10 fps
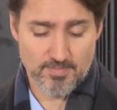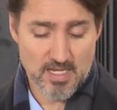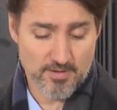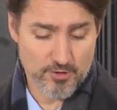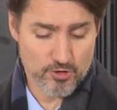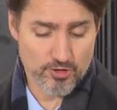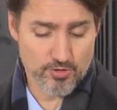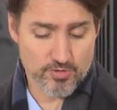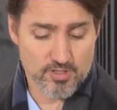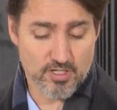If you
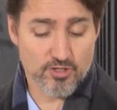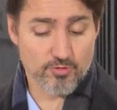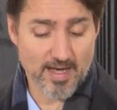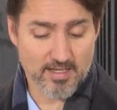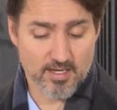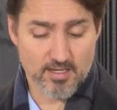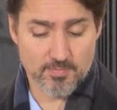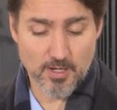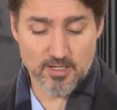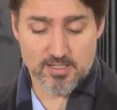choose to direct
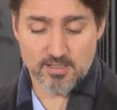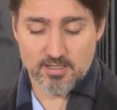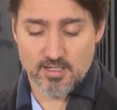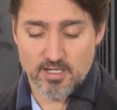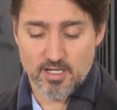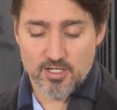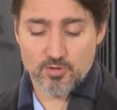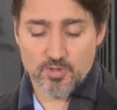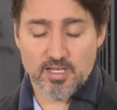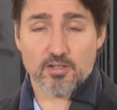deposit,
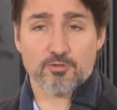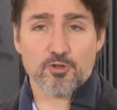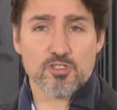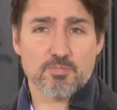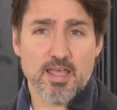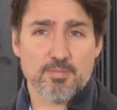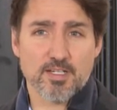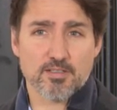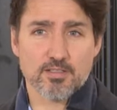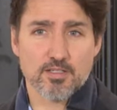you will get a first
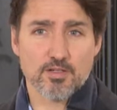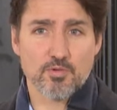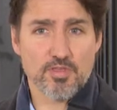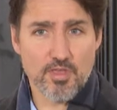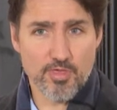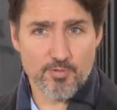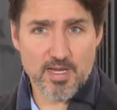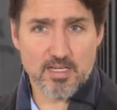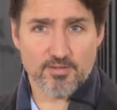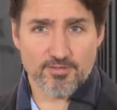payment within
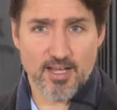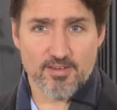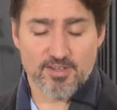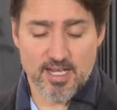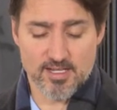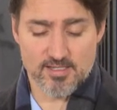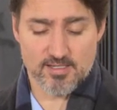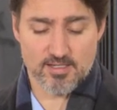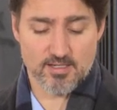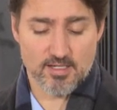3 to 5
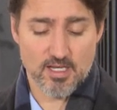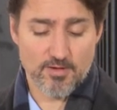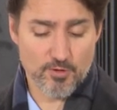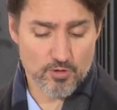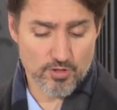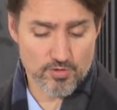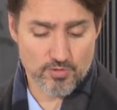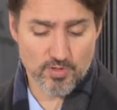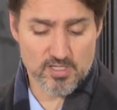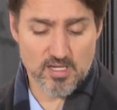days. If you choose
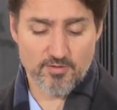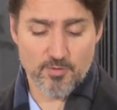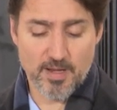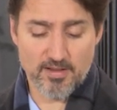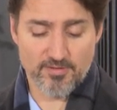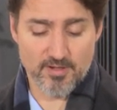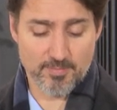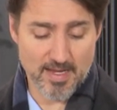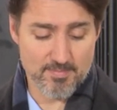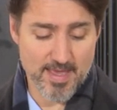to receive your
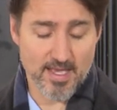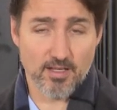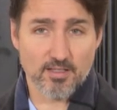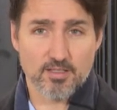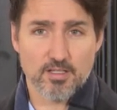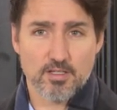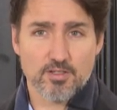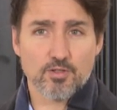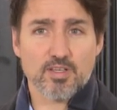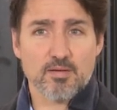benefit by mail,
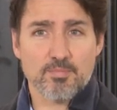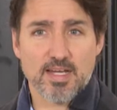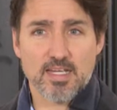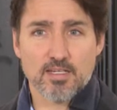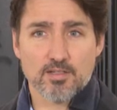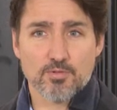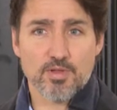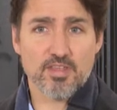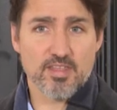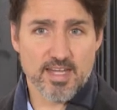you'll get money
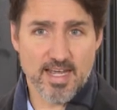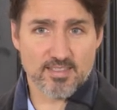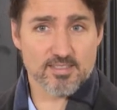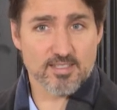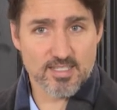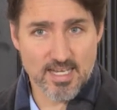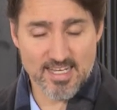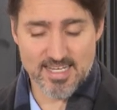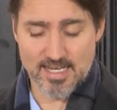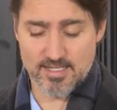within the next
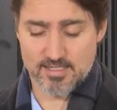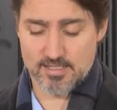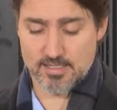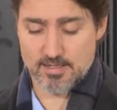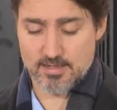10 days.